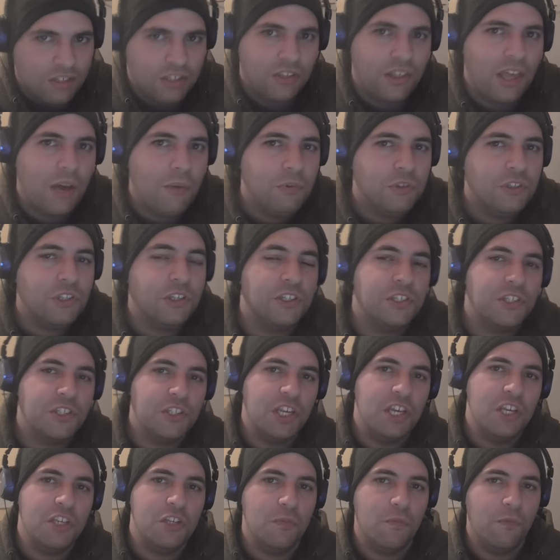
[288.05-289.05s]
So that was a
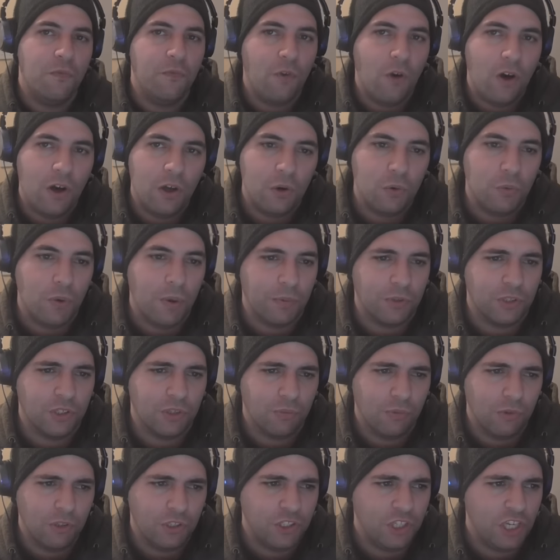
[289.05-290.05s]
season final
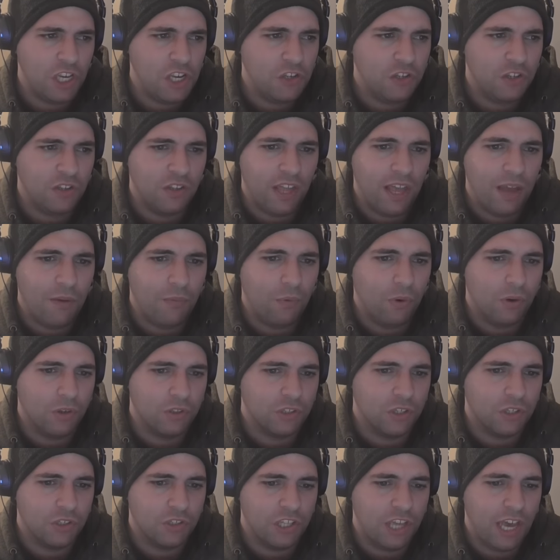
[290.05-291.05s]
episode. What season that
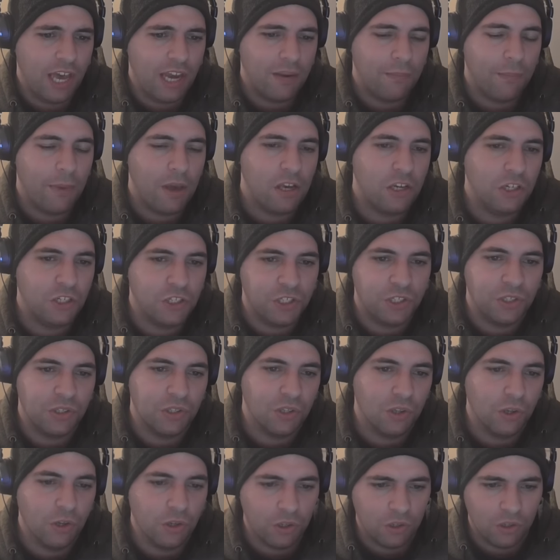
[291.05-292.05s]
was? Because the
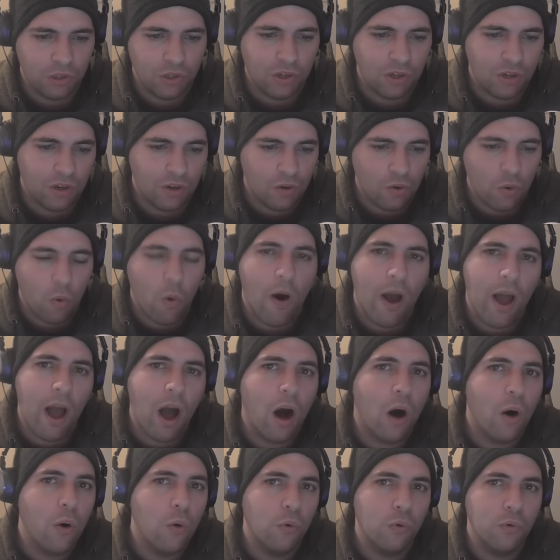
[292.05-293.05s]
animation looked quite
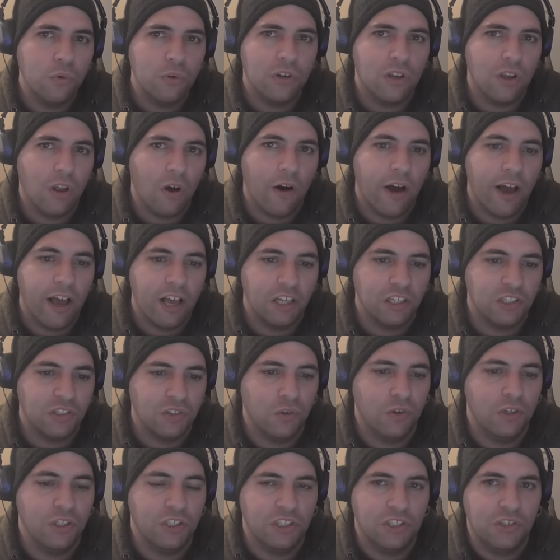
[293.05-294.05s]
old, like
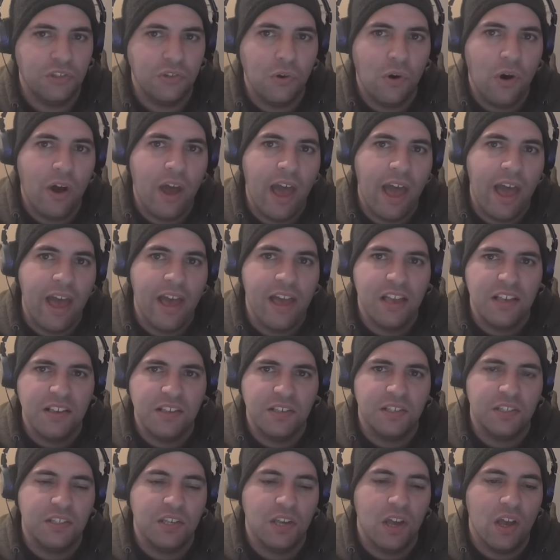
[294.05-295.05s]
it's not
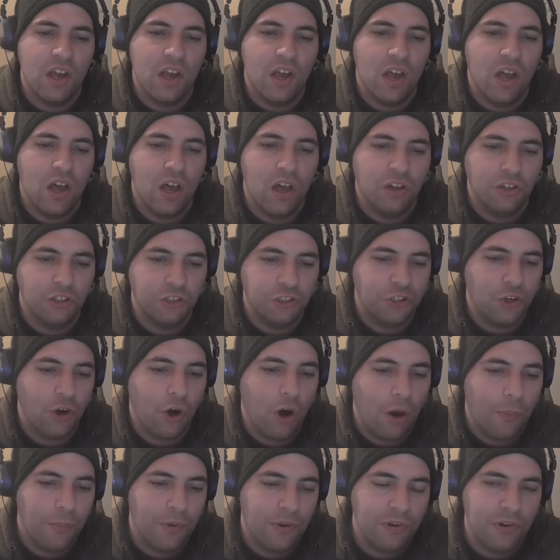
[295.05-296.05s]
as
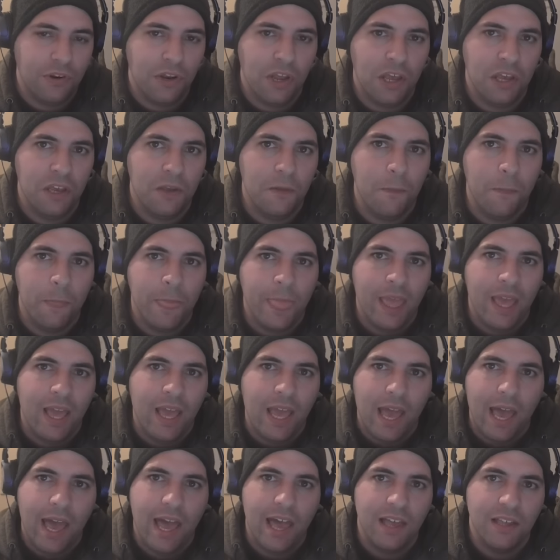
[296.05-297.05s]
sharp and neat
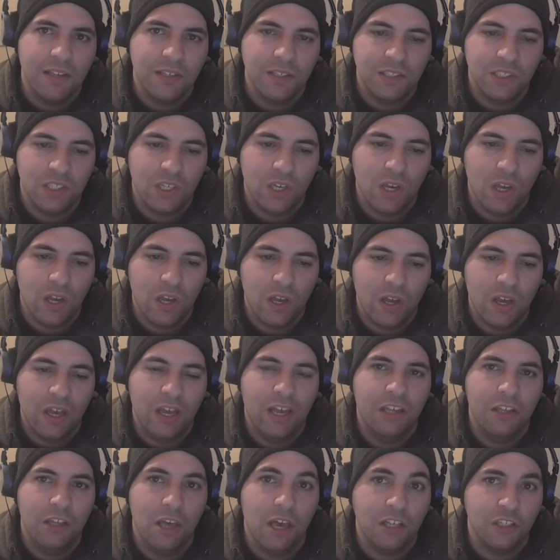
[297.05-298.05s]
as
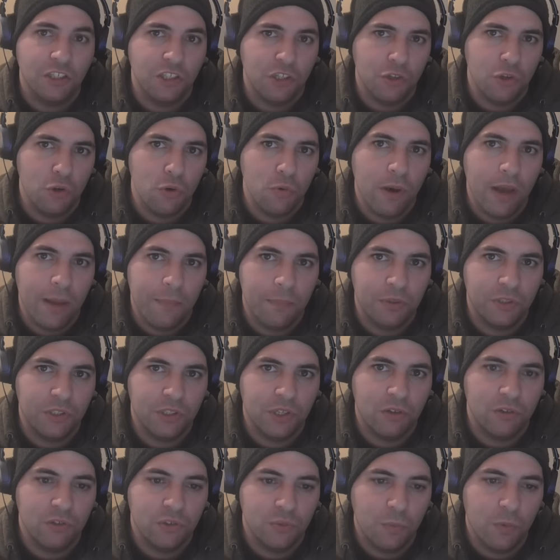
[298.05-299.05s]
as the new
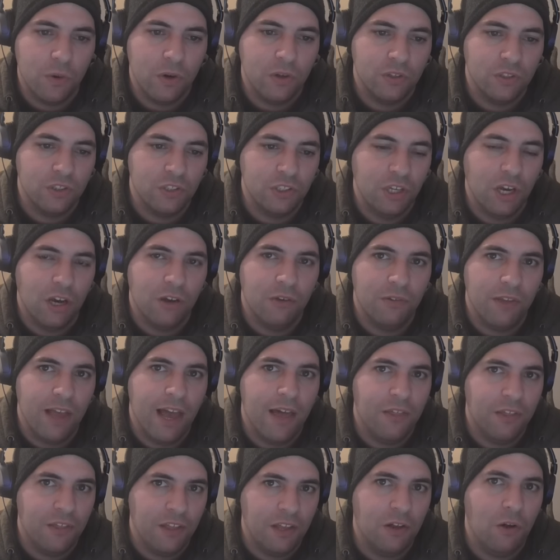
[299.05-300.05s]
episodes was, now
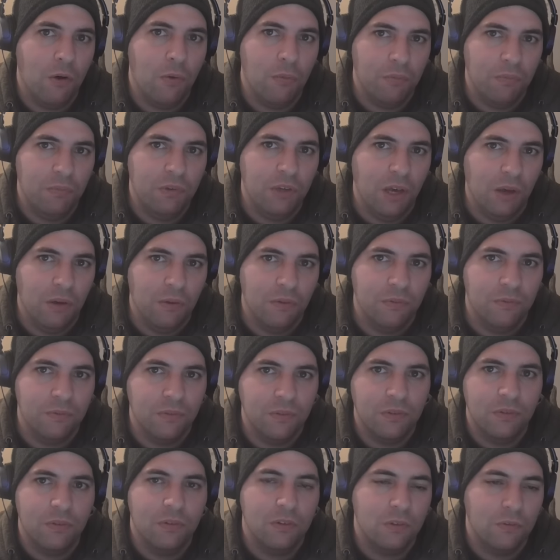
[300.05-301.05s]
that they've got,
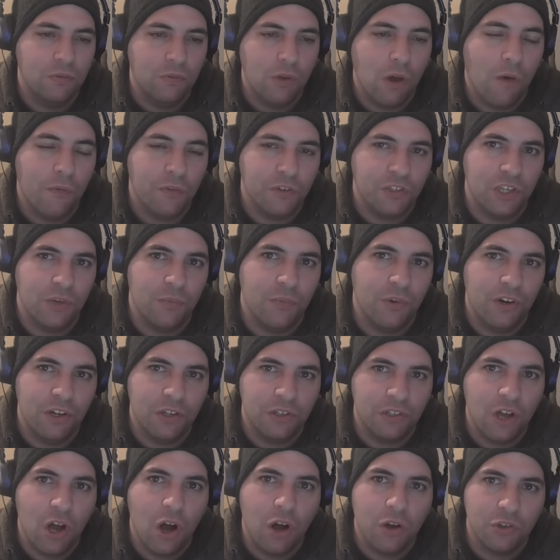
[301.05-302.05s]
obviously when
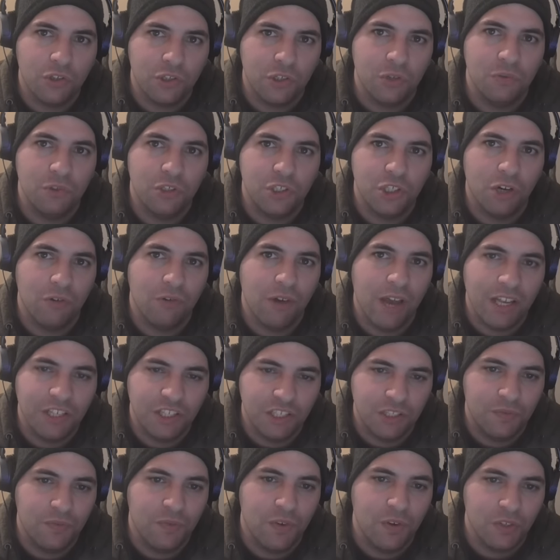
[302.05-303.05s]
a cartoon show
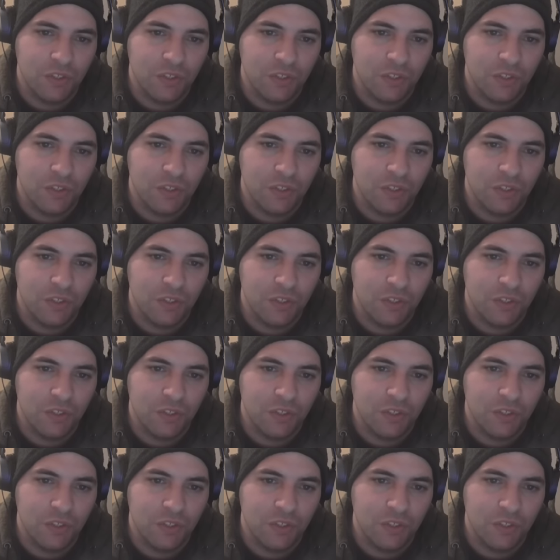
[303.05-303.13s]
has its